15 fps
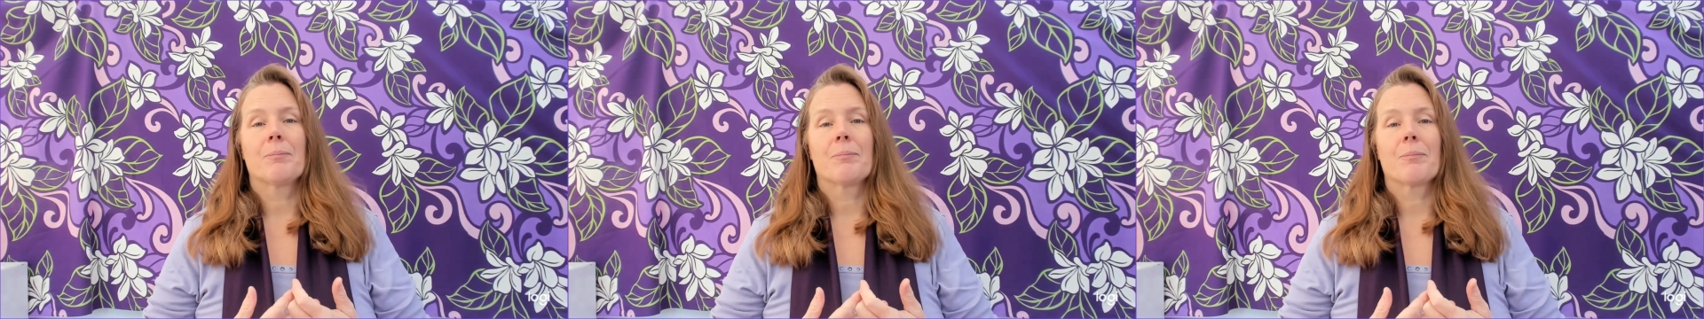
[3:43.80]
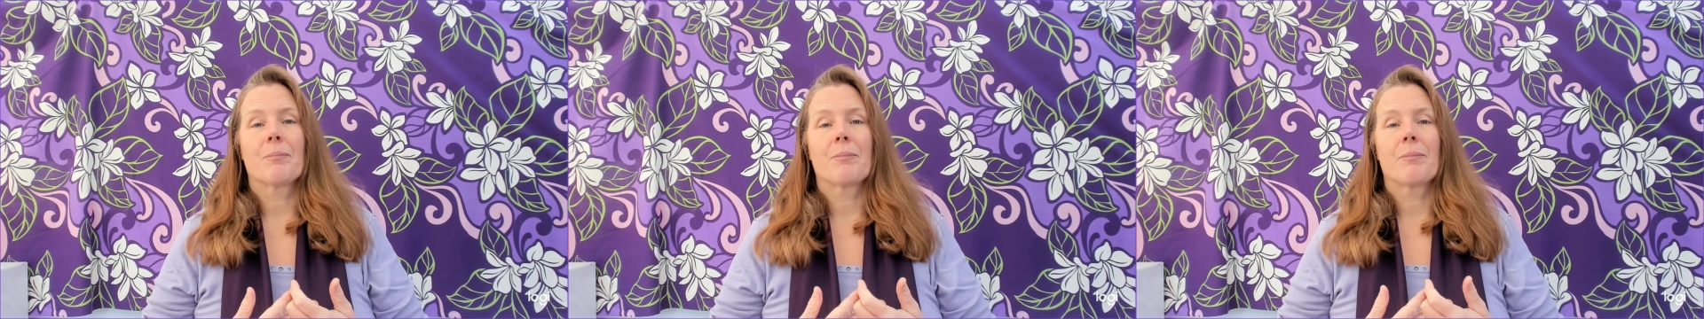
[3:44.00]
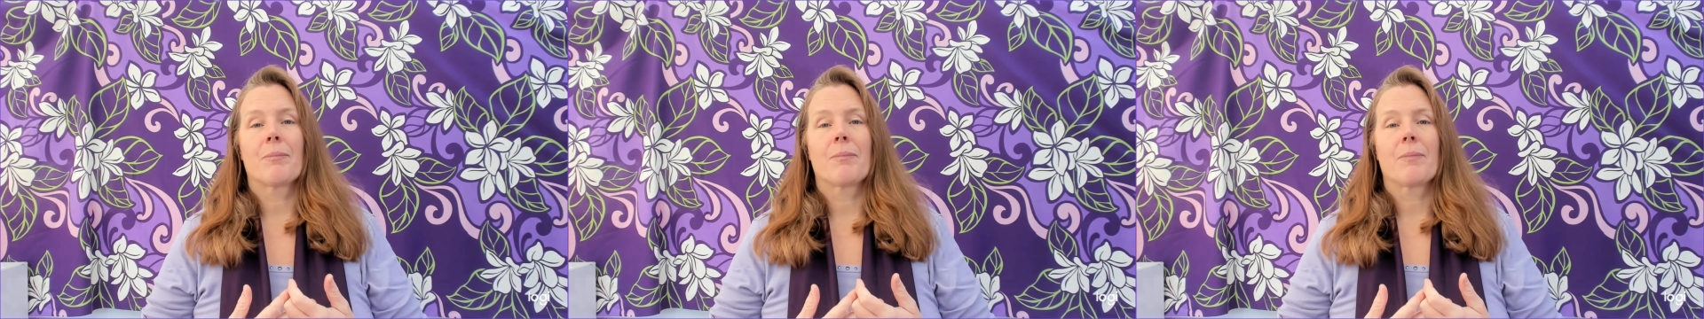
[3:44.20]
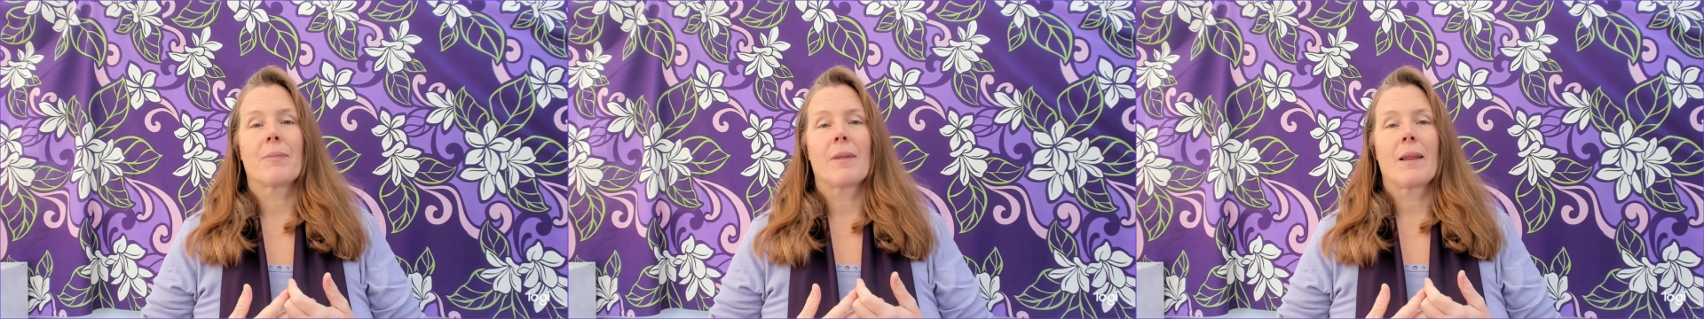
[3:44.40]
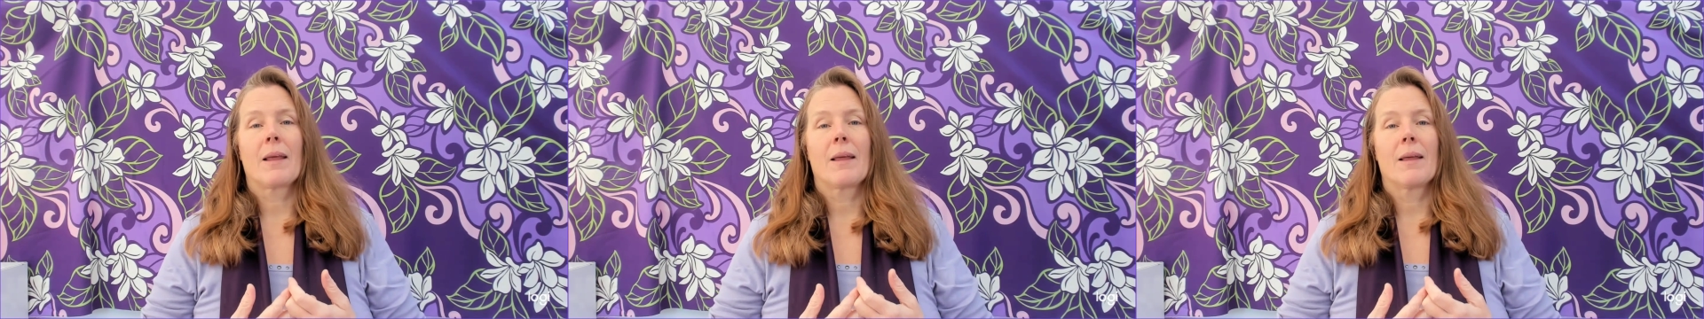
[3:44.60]

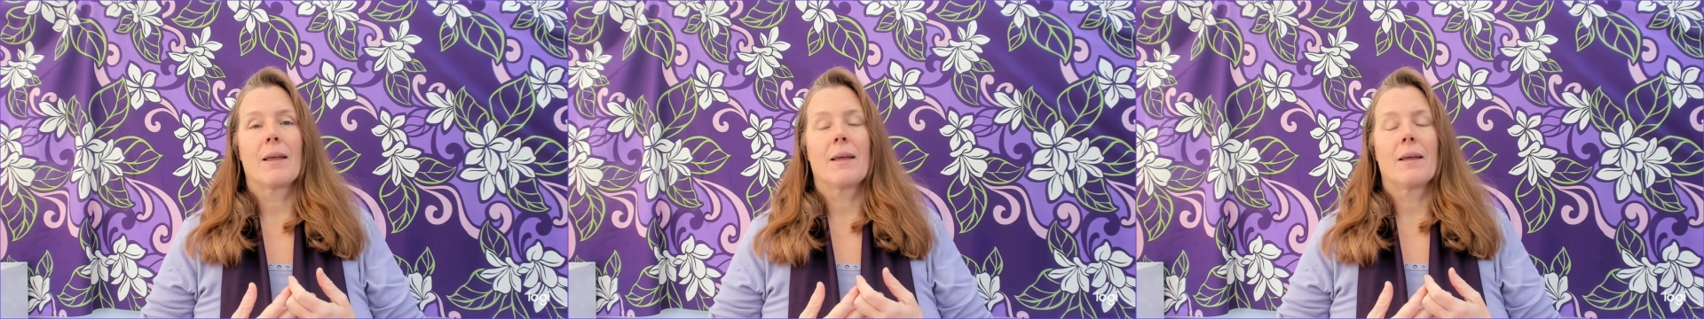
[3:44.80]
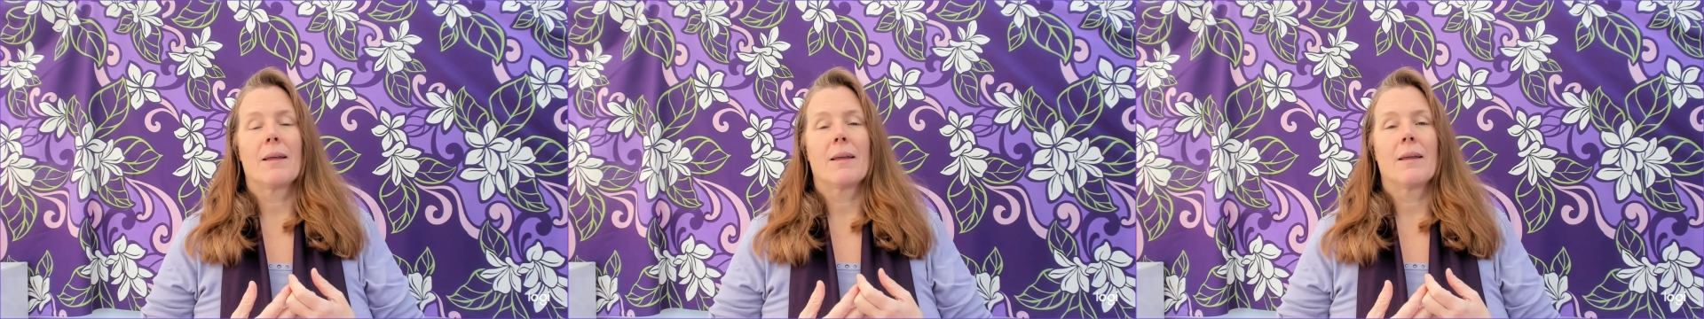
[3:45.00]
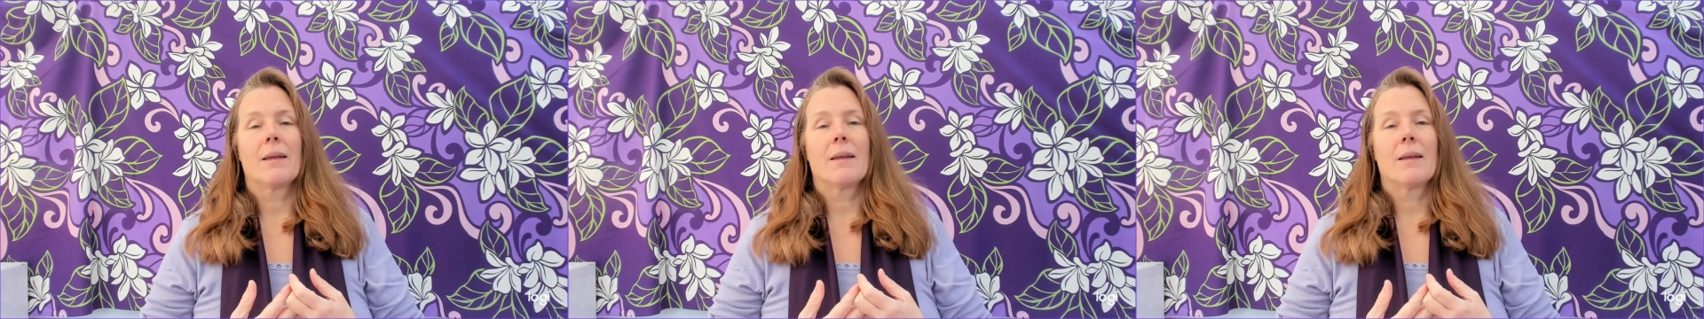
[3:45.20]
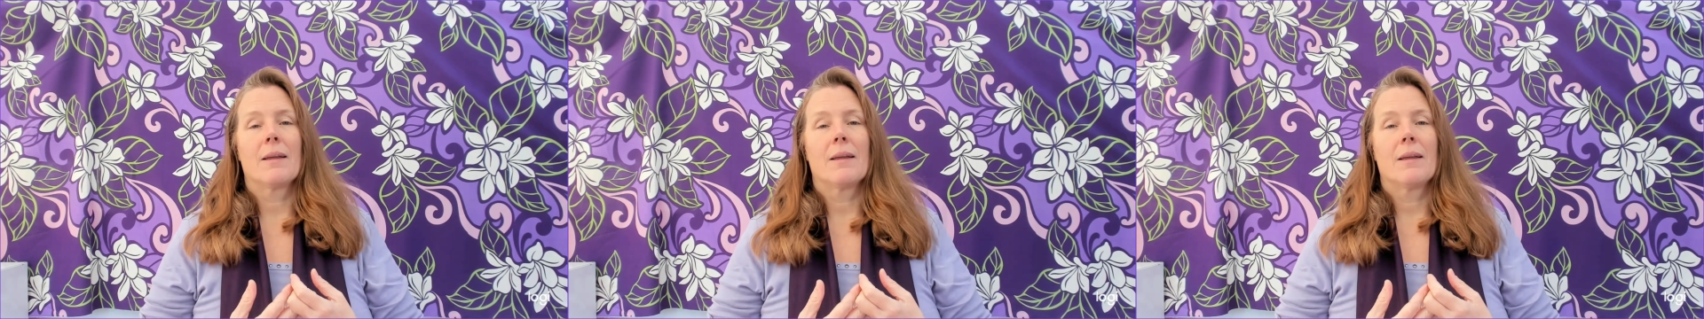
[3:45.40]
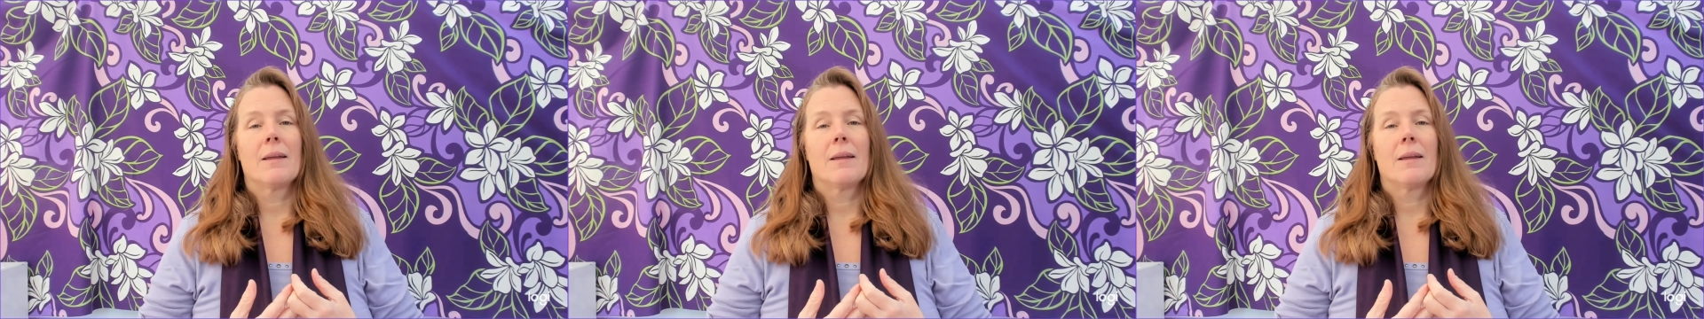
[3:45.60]
(silence)